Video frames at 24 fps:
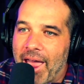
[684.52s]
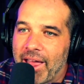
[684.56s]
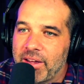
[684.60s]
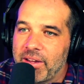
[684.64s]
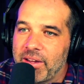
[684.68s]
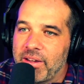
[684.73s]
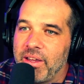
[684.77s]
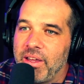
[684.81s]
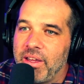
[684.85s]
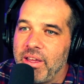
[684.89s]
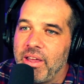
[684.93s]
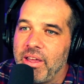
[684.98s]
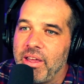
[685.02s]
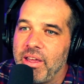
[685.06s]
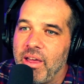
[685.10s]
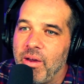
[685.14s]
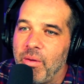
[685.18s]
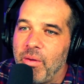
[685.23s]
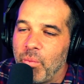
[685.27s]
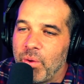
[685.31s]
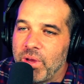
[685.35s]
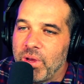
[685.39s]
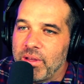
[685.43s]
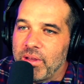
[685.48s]
Yes, as
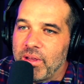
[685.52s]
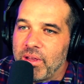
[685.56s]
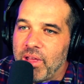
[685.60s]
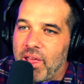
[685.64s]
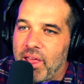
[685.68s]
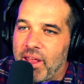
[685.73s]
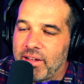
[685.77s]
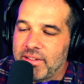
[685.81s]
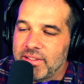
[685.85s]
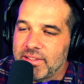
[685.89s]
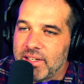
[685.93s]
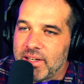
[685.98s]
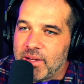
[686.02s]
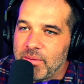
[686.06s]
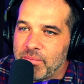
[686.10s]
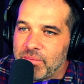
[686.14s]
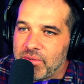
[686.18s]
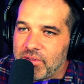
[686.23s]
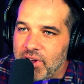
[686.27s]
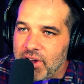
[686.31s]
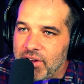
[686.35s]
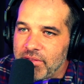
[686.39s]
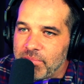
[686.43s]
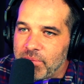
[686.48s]
an improv partner. As an
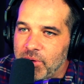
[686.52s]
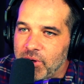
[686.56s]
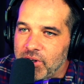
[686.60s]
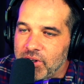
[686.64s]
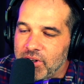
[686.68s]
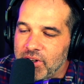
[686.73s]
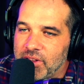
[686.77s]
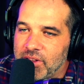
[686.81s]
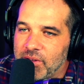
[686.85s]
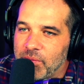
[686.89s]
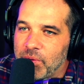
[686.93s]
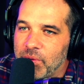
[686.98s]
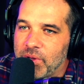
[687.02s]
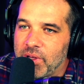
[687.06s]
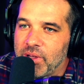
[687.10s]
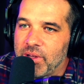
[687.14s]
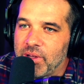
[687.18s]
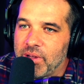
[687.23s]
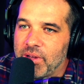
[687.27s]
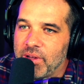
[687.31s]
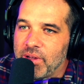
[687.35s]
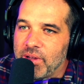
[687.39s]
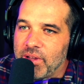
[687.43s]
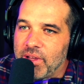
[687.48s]
improv partner. Would you
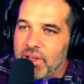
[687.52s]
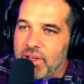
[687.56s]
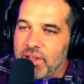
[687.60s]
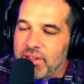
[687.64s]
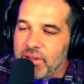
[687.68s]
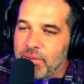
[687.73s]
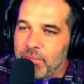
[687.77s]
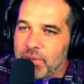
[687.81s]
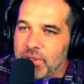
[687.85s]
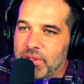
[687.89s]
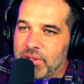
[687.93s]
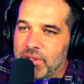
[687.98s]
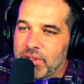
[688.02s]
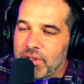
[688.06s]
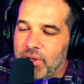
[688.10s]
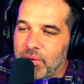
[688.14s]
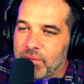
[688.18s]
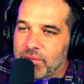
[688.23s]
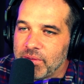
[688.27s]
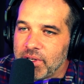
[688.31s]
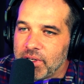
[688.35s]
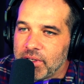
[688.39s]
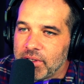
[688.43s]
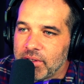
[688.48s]
kill at? By the way.
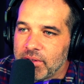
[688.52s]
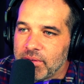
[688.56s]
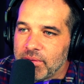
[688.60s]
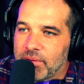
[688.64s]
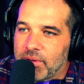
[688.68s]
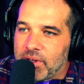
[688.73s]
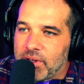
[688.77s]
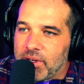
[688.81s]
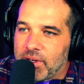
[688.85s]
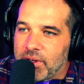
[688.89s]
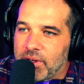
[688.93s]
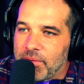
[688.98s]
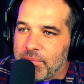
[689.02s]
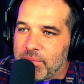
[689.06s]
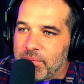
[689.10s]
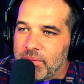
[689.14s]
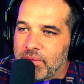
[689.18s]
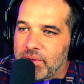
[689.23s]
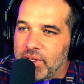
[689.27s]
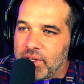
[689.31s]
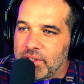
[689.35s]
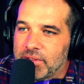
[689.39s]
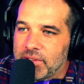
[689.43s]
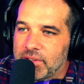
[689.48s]
Oh, thank you.
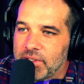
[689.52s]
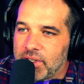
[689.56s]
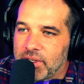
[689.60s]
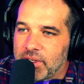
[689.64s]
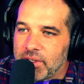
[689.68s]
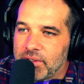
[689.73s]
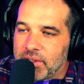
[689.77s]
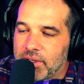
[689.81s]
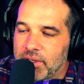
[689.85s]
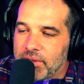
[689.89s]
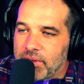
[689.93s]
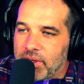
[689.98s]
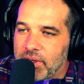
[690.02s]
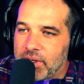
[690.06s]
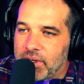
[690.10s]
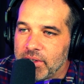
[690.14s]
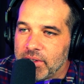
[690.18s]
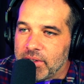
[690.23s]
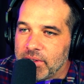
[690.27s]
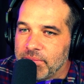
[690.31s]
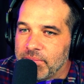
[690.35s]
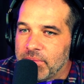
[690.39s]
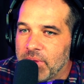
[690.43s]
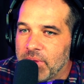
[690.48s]
That's yeah. I don't know.